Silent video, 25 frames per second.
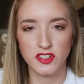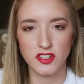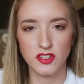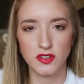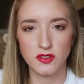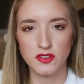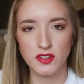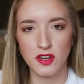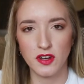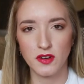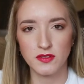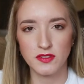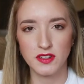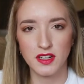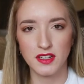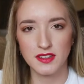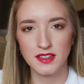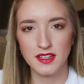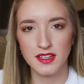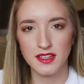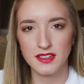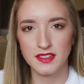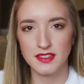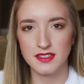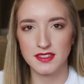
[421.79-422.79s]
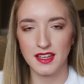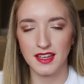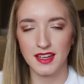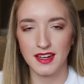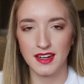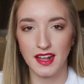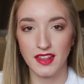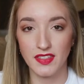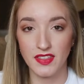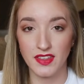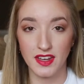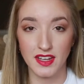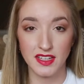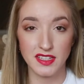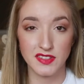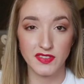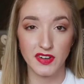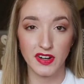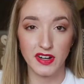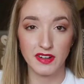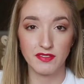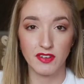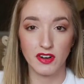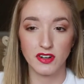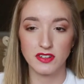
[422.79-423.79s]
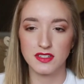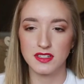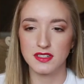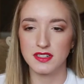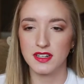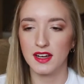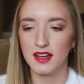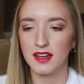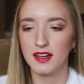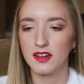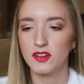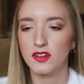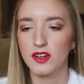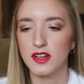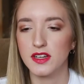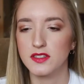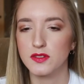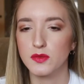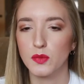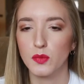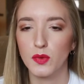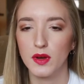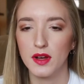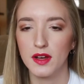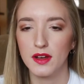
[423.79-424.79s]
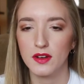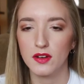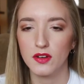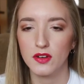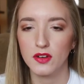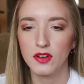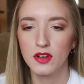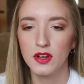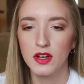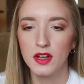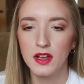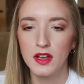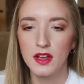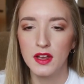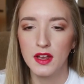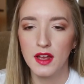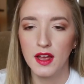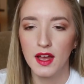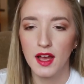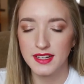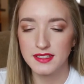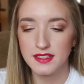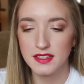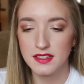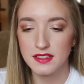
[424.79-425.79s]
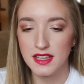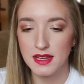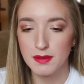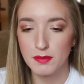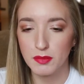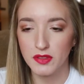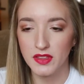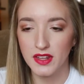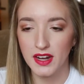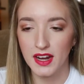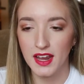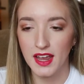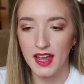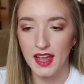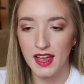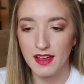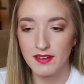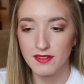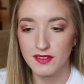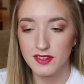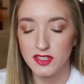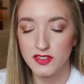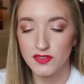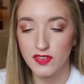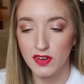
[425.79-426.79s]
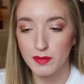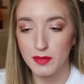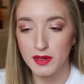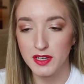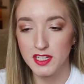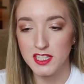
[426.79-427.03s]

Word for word: two-toned on this, and I think it's very versatile as well. Next example that I have is from